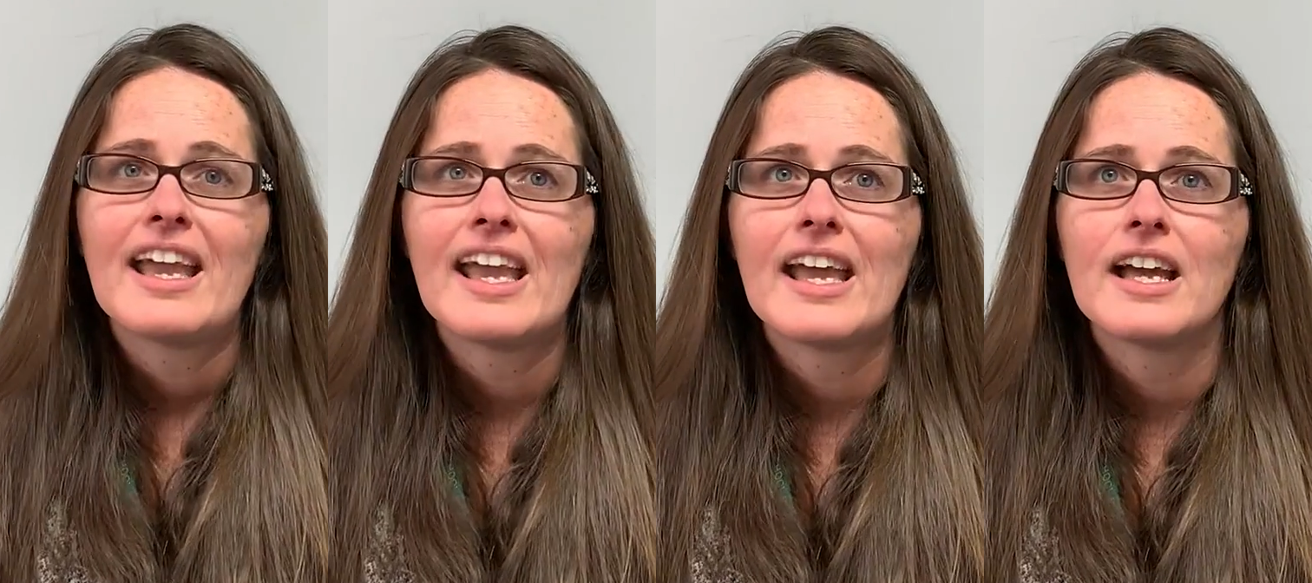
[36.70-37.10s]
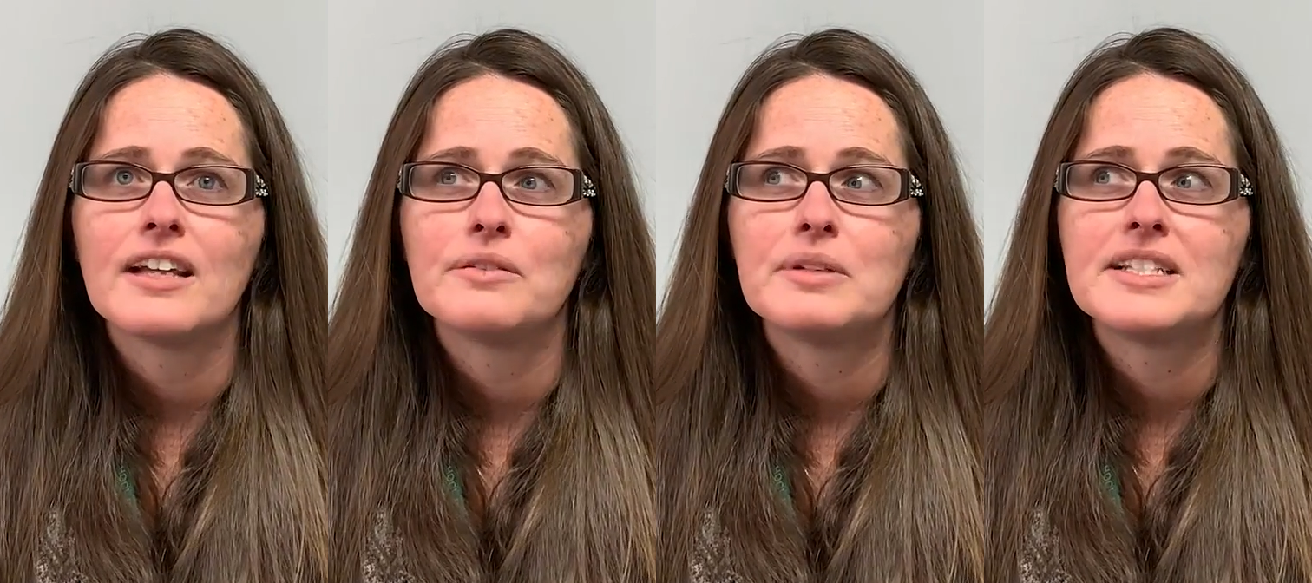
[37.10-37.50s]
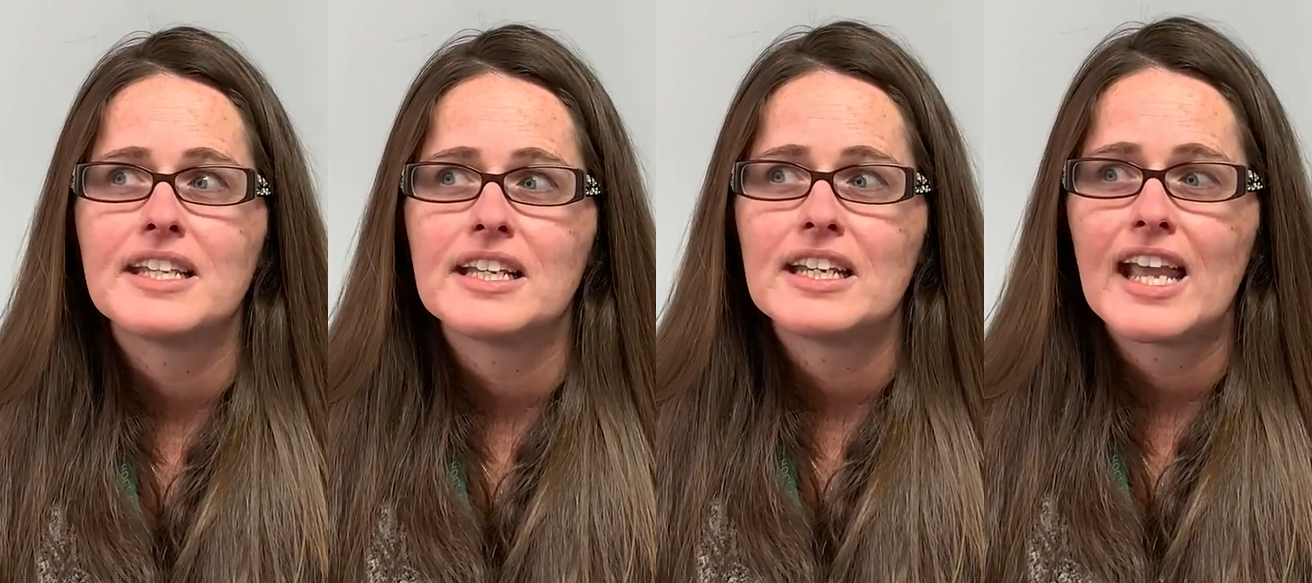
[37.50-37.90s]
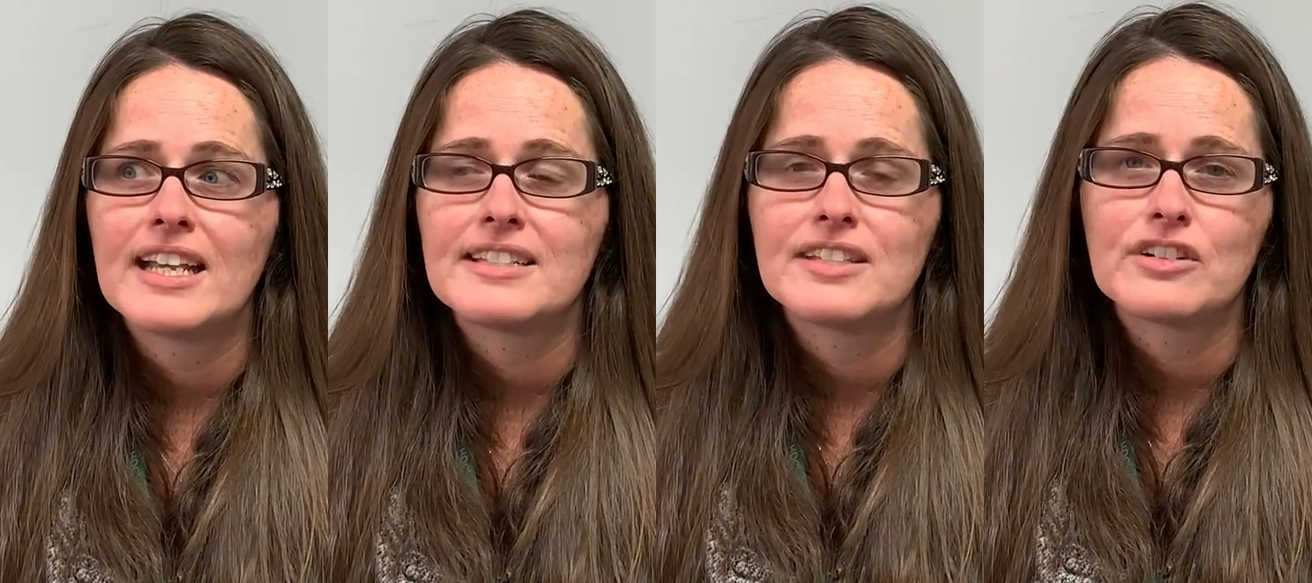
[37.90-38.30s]
and we did
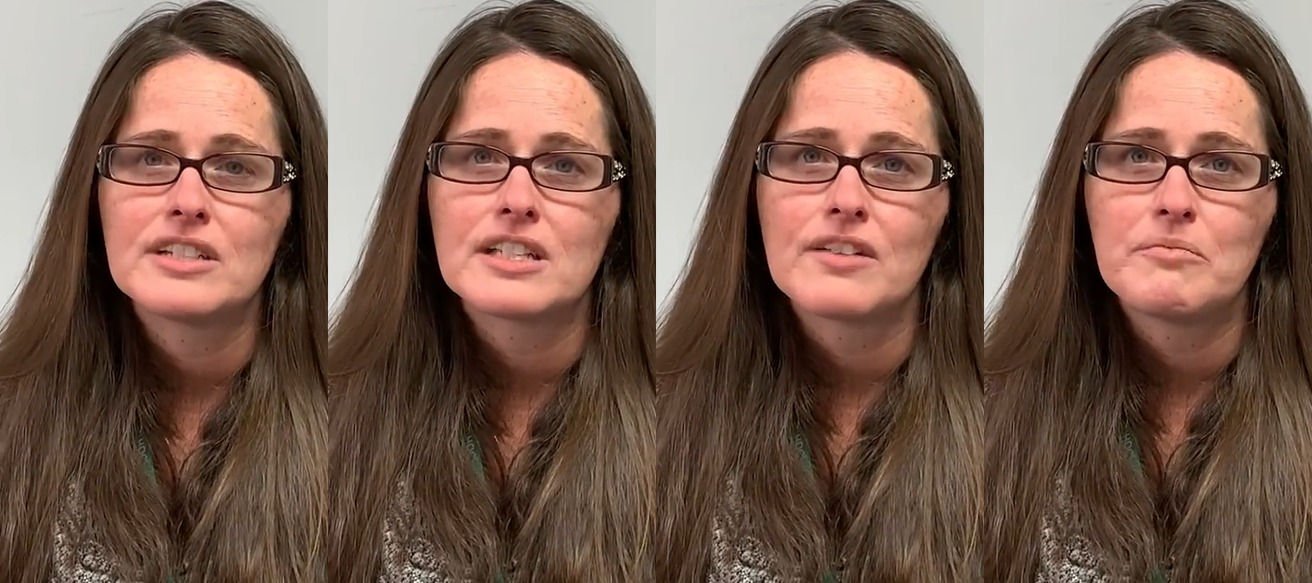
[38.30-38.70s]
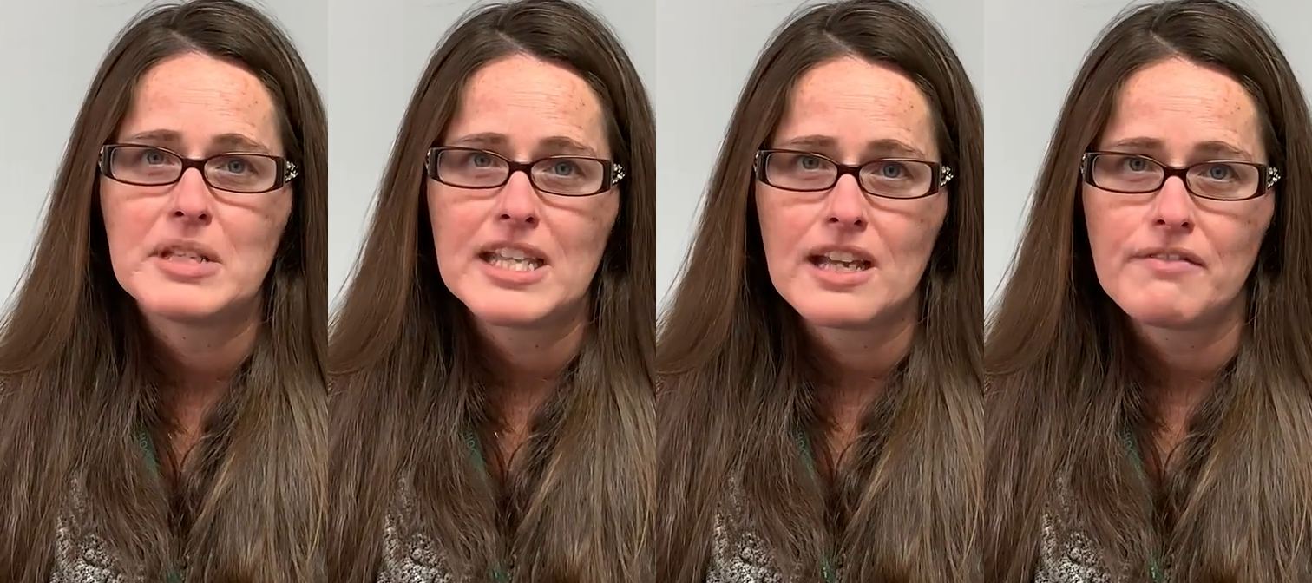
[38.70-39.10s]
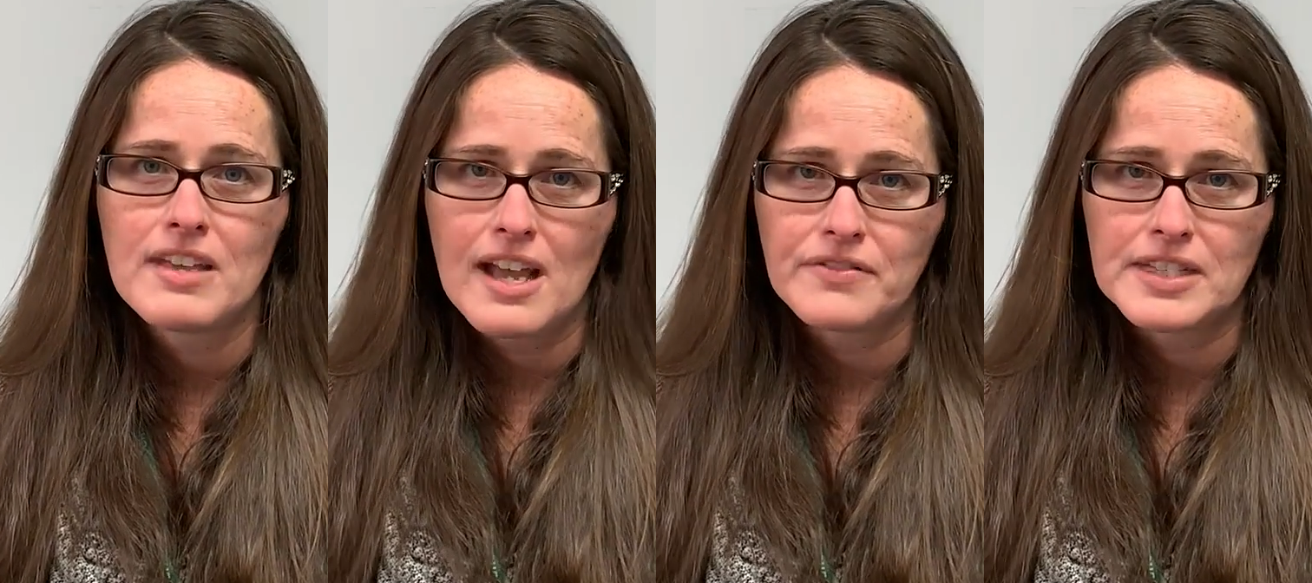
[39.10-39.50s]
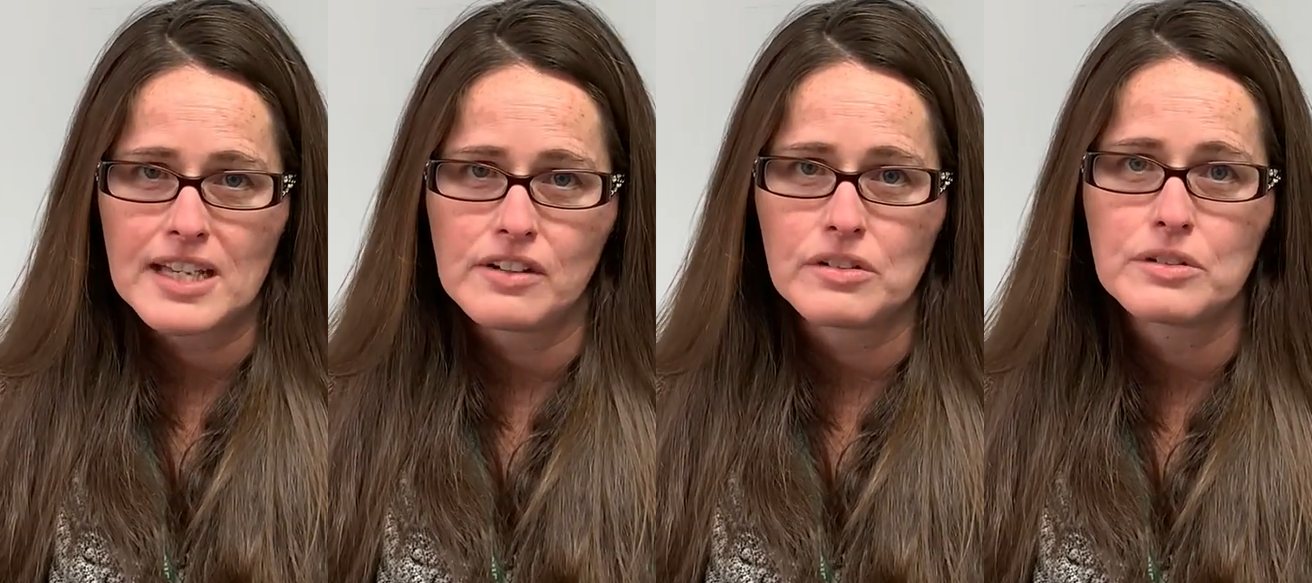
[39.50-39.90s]
a series of mini IVF
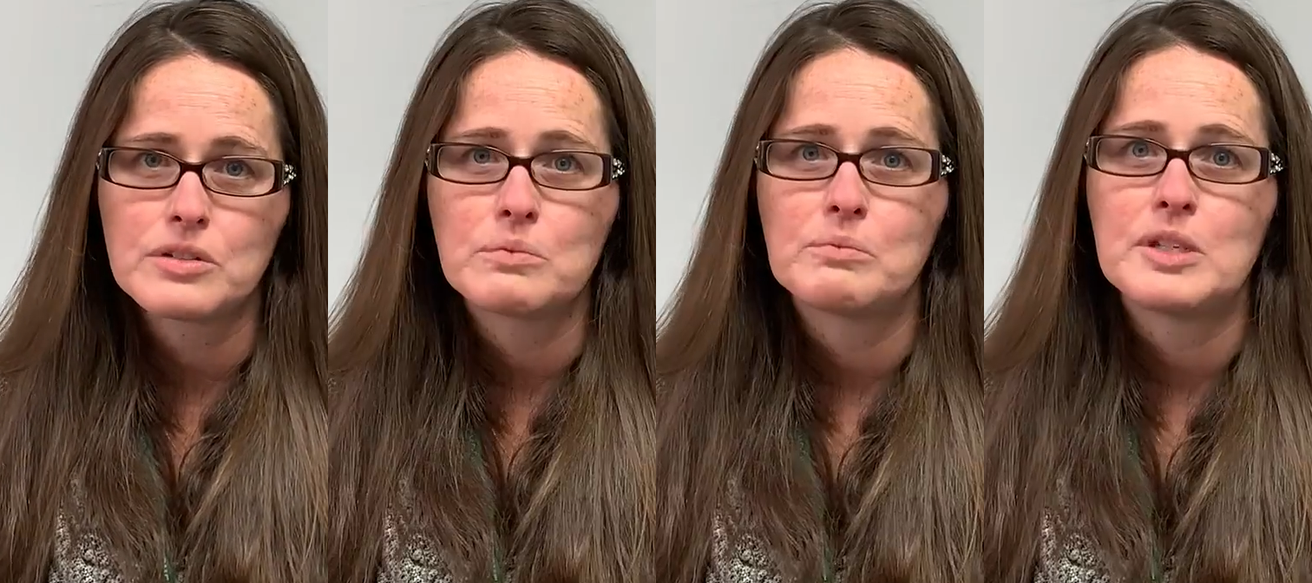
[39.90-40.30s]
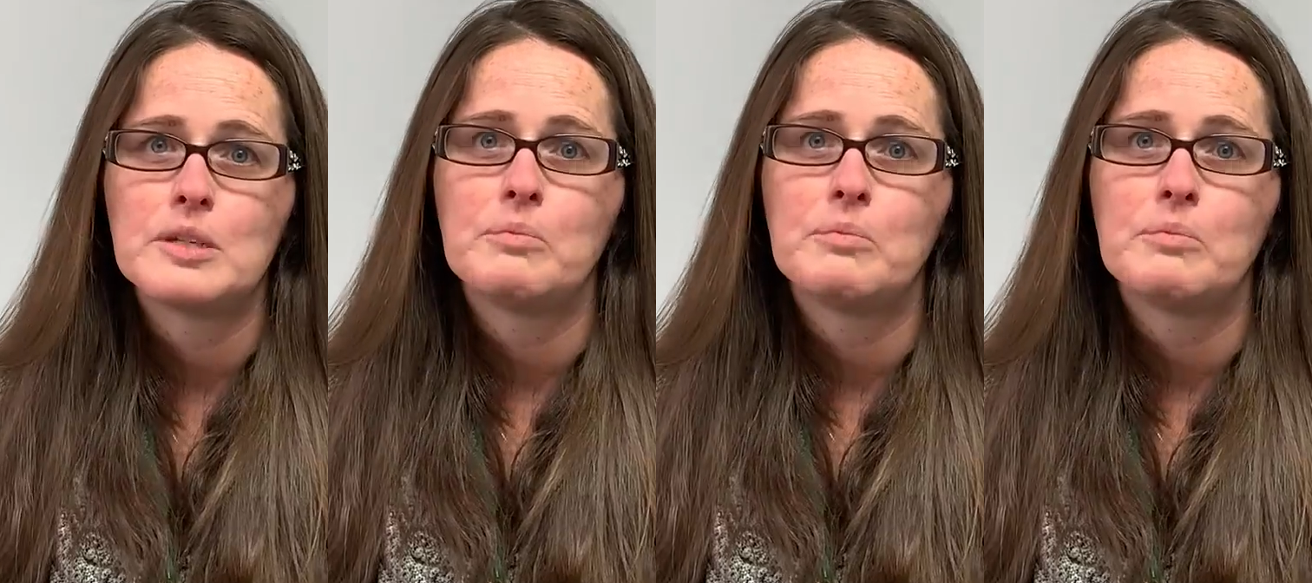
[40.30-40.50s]
cycles and we